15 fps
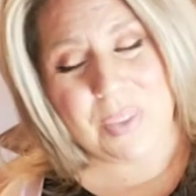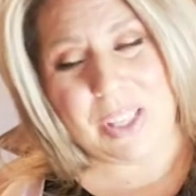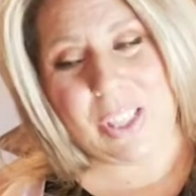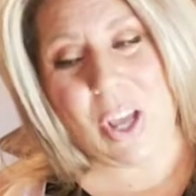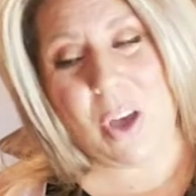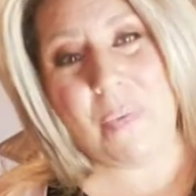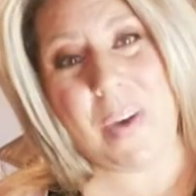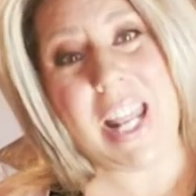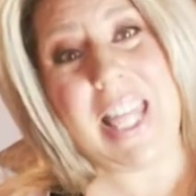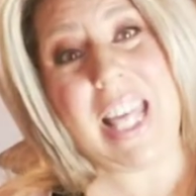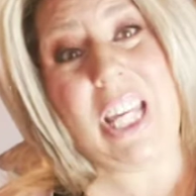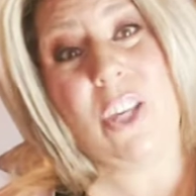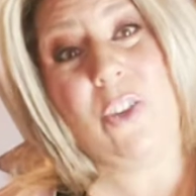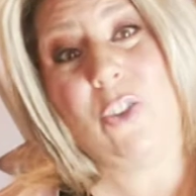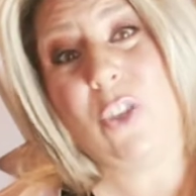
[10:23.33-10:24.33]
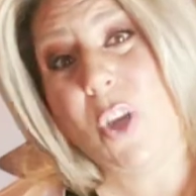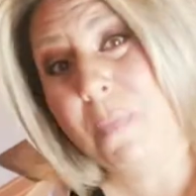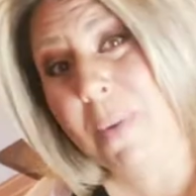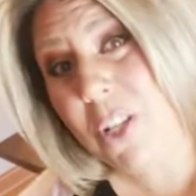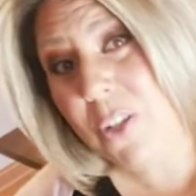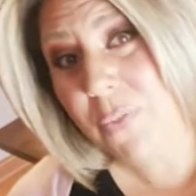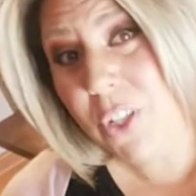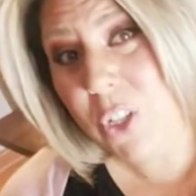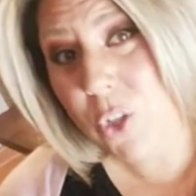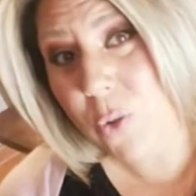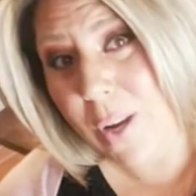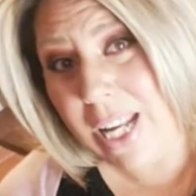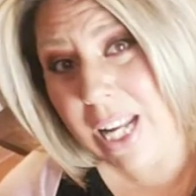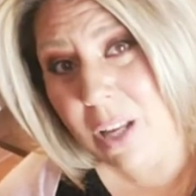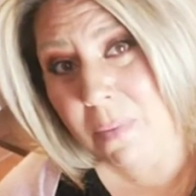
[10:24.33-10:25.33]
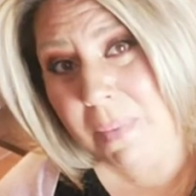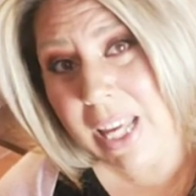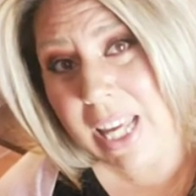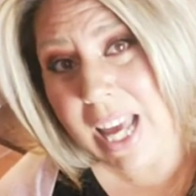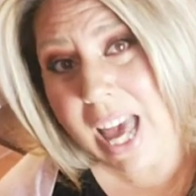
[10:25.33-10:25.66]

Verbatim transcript: So I wanna thank you so much for joining me.